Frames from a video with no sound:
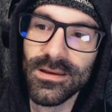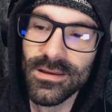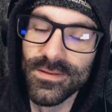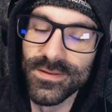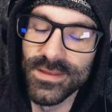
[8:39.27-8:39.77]

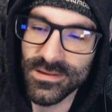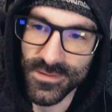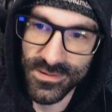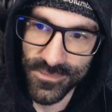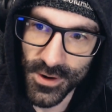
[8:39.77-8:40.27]
that's
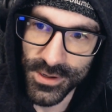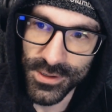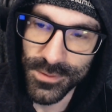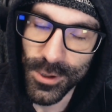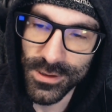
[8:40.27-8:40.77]
a very
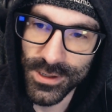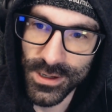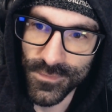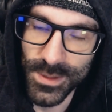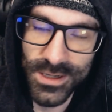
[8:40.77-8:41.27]
good wildcard
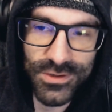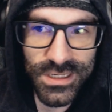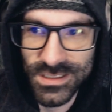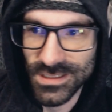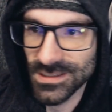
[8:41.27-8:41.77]
from
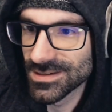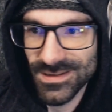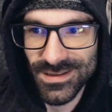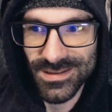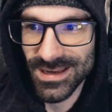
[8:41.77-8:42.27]
Antrix.
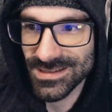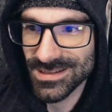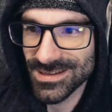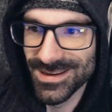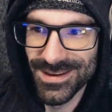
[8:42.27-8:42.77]

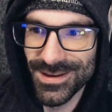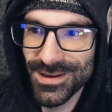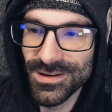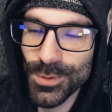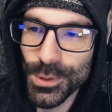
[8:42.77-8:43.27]
That's
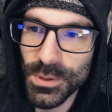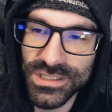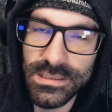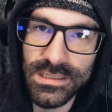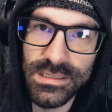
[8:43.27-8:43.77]
pretty much
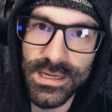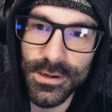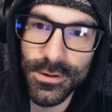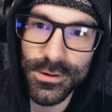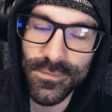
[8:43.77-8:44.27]
sets a
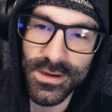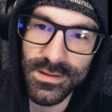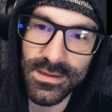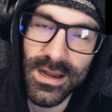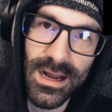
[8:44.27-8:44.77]
standard of like the
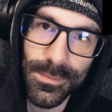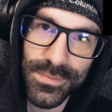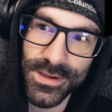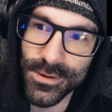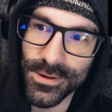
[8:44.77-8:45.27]
top
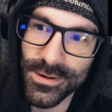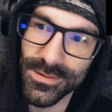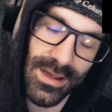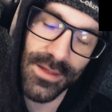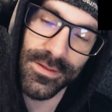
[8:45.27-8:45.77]
tier,
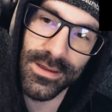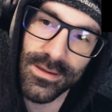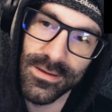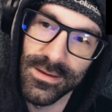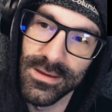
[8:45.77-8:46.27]
I think.
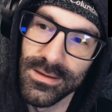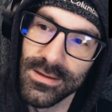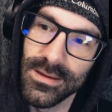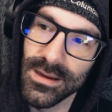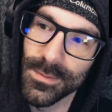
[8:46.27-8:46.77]

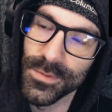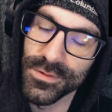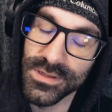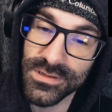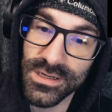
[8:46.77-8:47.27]

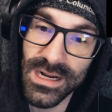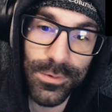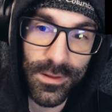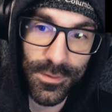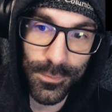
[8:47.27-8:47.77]
There's a couple
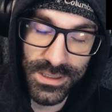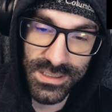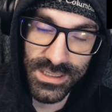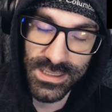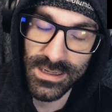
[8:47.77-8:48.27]
other ones,
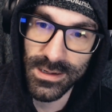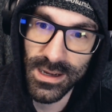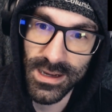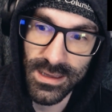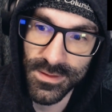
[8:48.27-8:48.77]
like
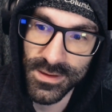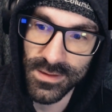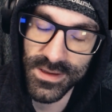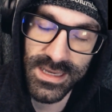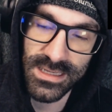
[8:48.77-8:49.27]
I think of
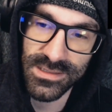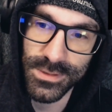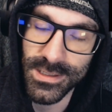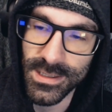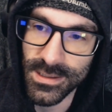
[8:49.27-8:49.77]
like
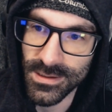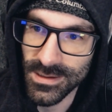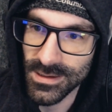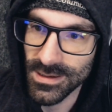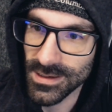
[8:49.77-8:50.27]
Yazweed
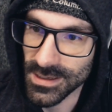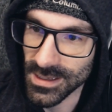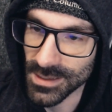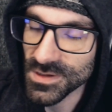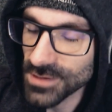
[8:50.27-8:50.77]

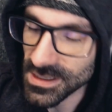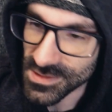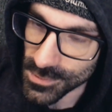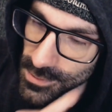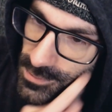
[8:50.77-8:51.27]
and Mr.
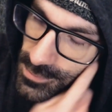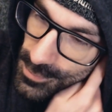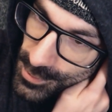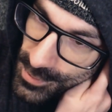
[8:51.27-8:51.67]
SRO, who were